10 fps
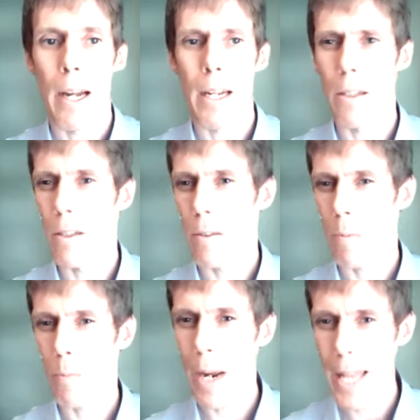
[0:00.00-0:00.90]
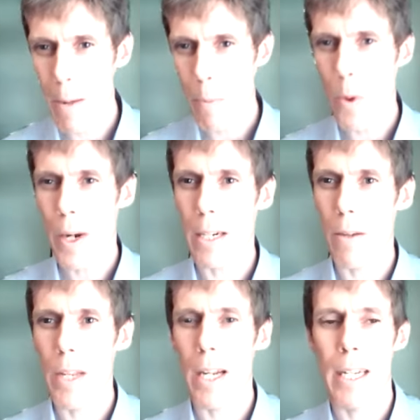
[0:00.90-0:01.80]
And by that point
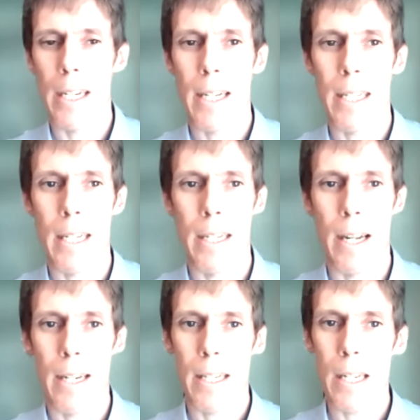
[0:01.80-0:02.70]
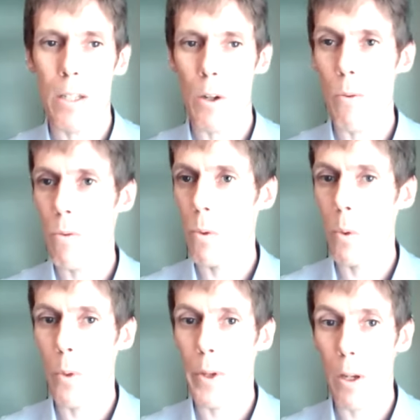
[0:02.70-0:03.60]
of the early 1990s,
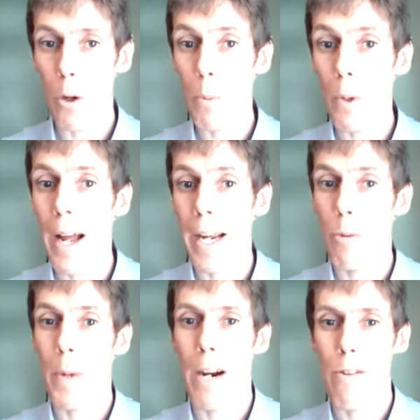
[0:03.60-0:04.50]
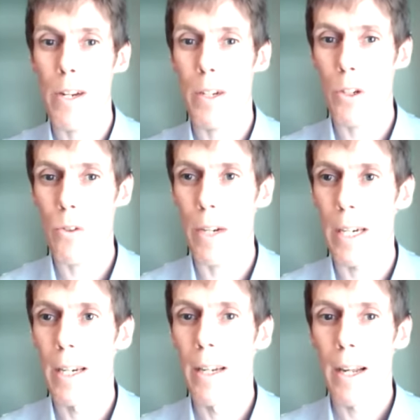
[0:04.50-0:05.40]
overall, the global hydropower
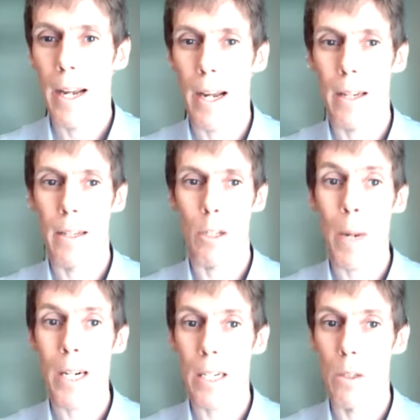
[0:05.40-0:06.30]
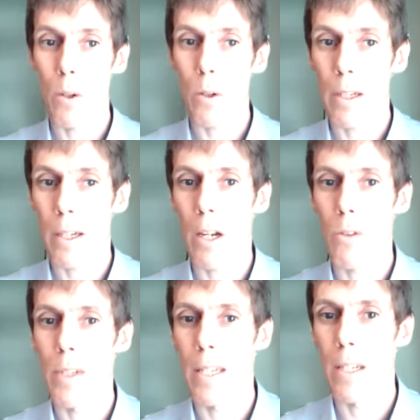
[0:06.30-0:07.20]
industry, and especially northern
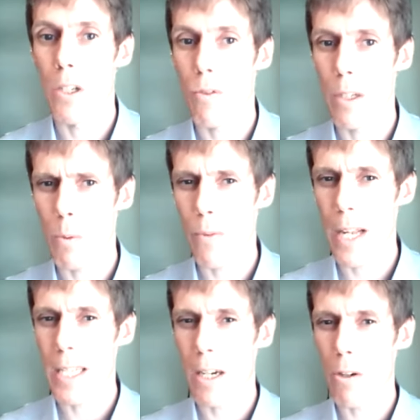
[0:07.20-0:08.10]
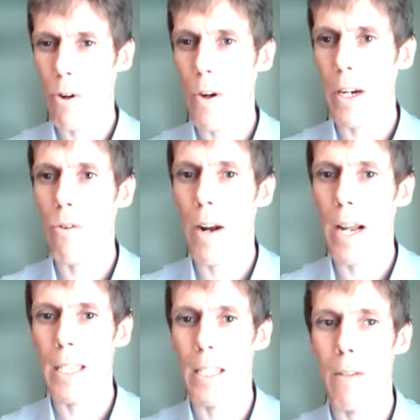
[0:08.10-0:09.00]
countries' industries, were facing a growing
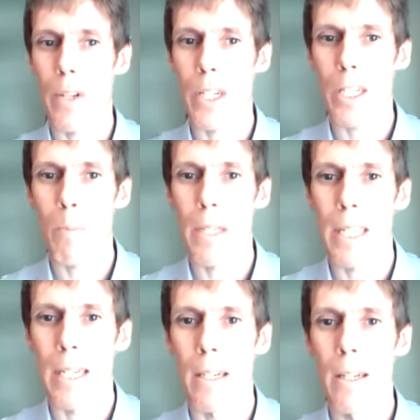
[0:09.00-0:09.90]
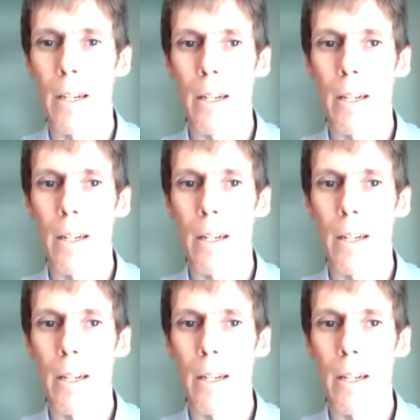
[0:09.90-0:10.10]
crisis of legitimacy,